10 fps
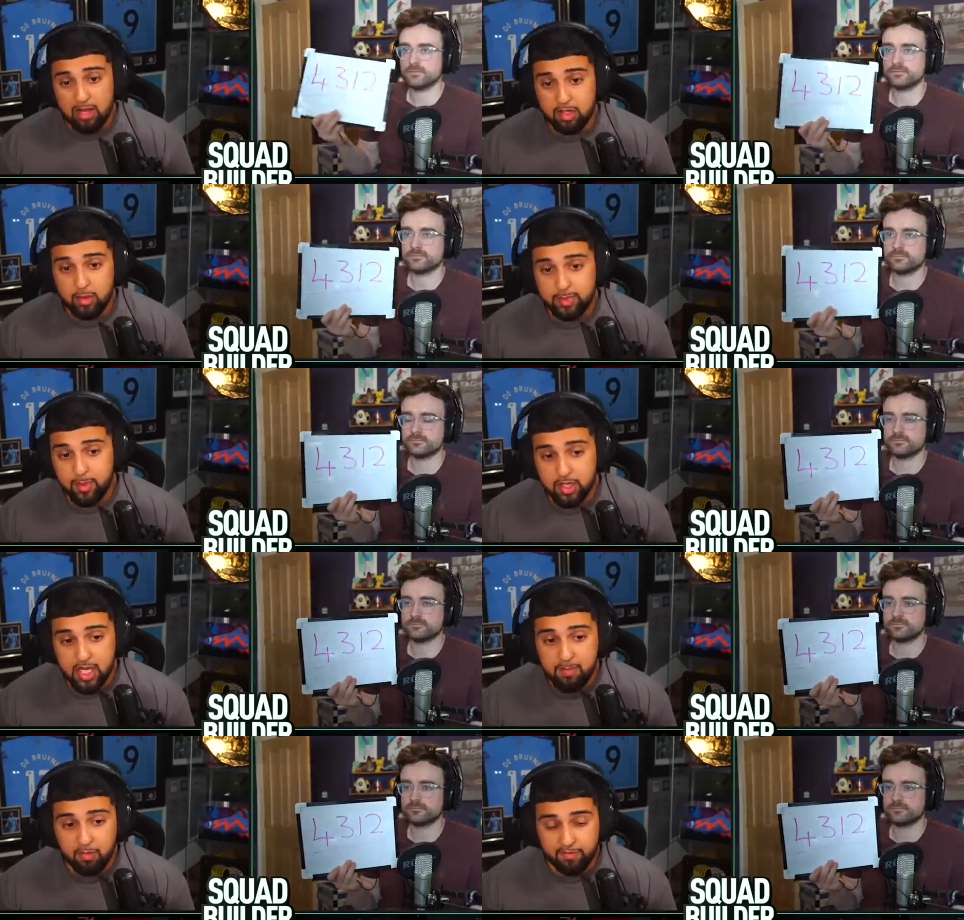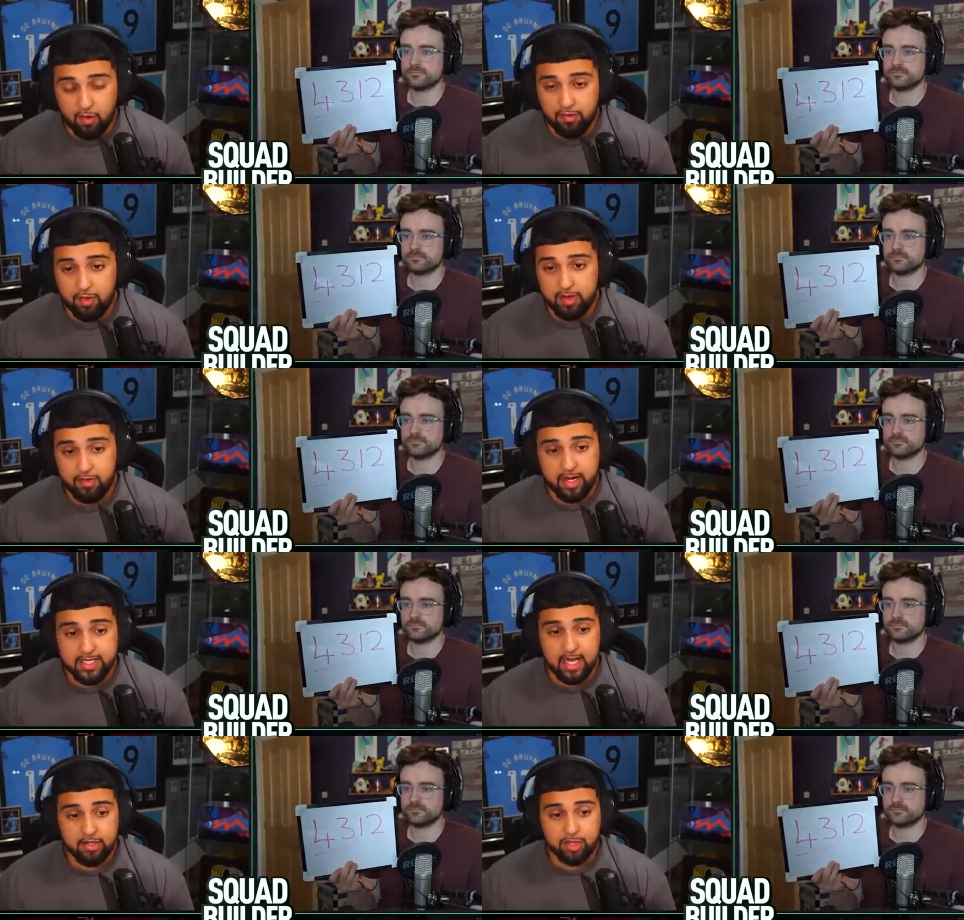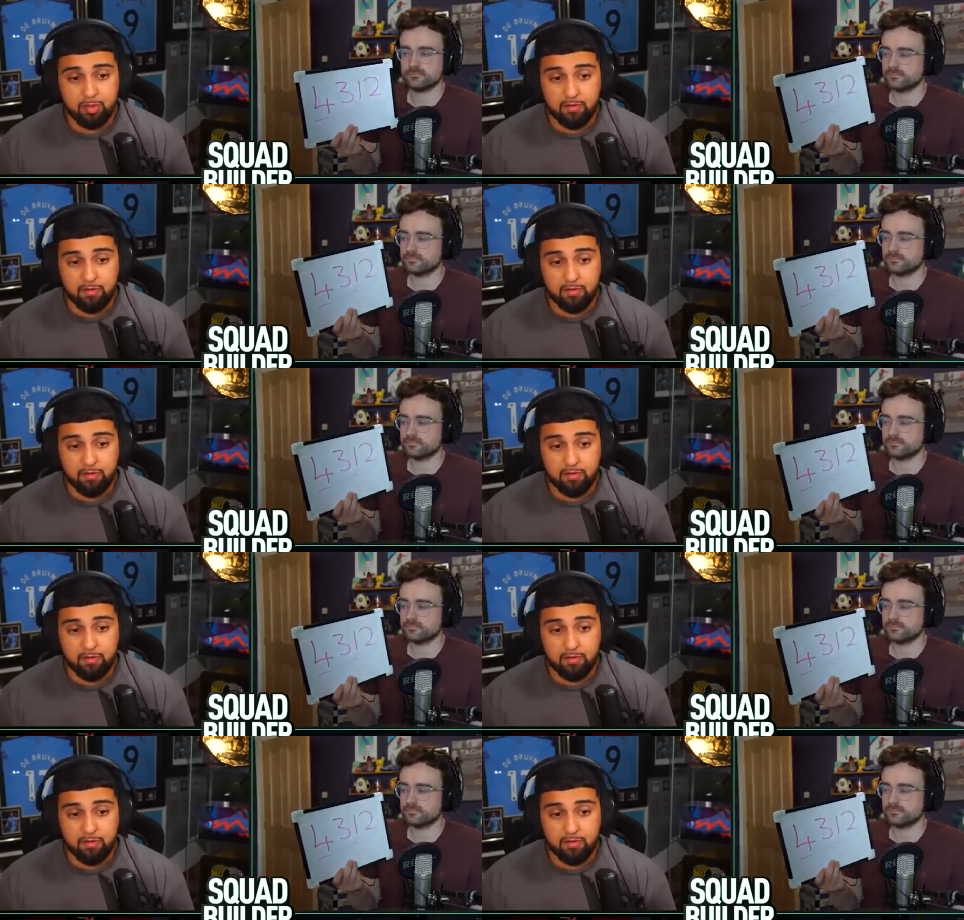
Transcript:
Speaker 1: do is, because I put 4-3-3, is I'll just put